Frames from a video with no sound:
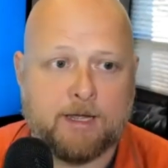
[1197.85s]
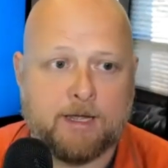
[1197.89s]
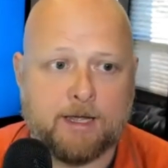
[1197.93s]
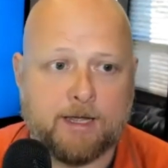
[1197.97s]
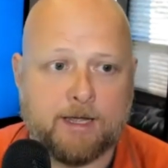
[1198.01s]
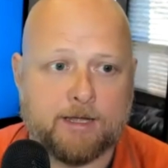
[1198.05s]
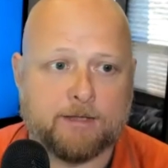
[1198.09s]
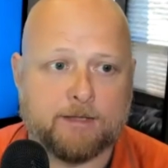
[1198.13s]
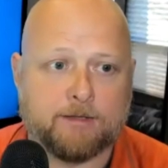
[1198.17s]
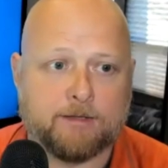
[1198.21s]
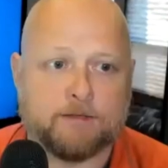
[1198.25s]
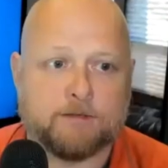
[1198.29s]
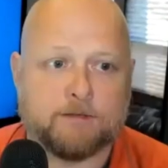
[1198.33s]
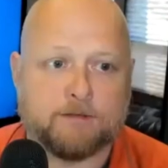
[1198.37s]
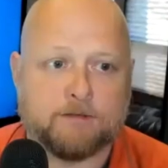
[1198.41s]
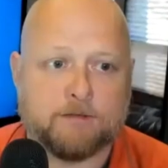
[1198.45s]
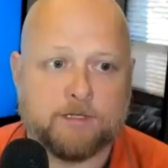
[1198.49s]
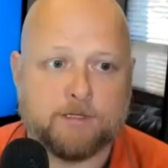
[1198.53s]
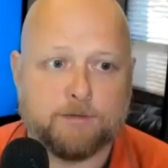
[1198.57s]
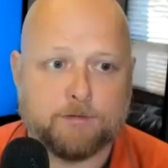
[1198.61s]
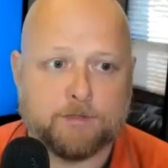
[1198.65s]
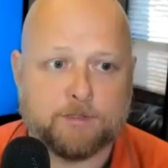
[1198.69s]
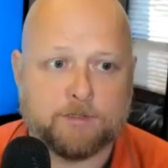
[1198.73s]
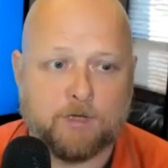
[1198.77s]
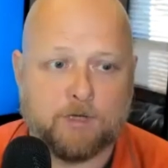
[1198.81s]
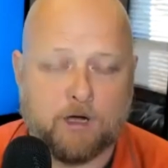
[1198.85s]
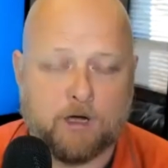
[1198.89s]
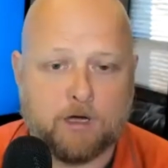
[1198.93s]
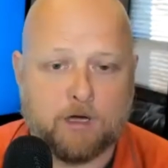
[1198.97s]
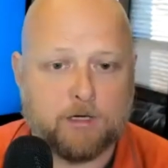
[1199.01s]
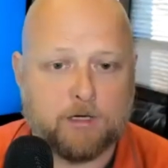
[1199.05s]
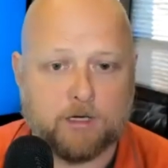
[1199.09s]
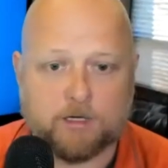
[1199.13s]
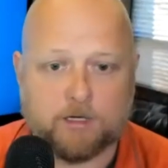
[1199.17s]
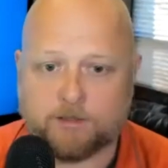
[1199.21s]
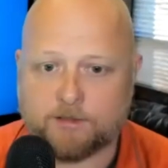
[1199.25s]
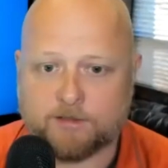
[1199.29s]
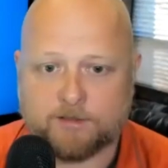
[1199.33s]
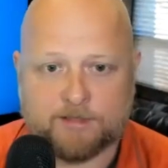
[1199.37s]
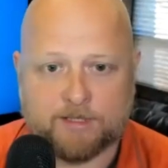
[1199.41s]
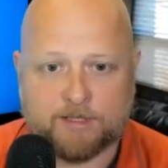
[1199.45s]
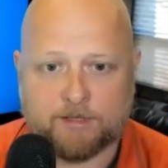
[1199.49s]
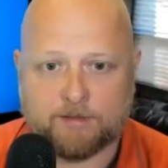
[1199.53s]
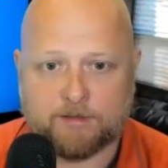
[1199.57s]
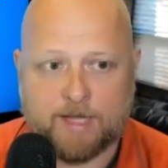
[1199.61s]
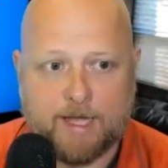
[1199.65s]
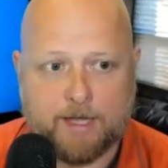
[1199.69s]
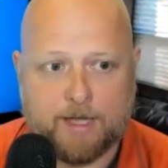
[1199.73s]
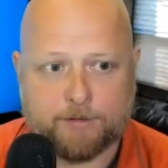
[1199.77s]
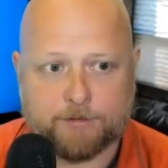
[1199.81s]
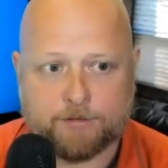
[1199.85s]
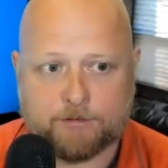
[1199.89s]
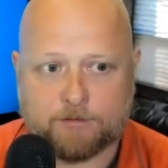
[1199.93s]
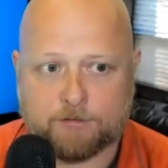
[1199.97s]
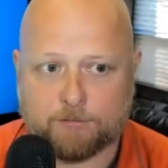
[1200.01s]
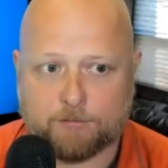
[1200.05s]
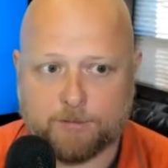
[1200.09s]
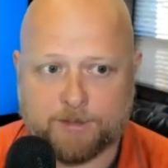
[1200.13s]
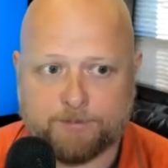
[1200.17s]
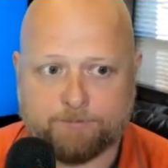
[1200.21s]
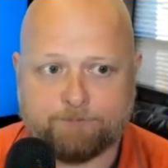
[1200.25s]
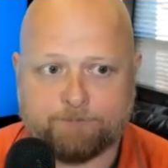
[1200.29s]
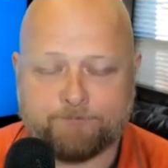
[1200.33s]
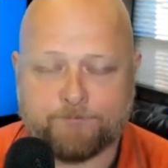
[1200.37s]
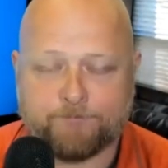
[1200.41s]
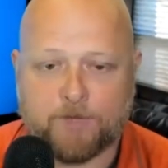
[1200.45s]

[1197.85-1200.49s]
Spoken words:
And she was honored to sell the house to me.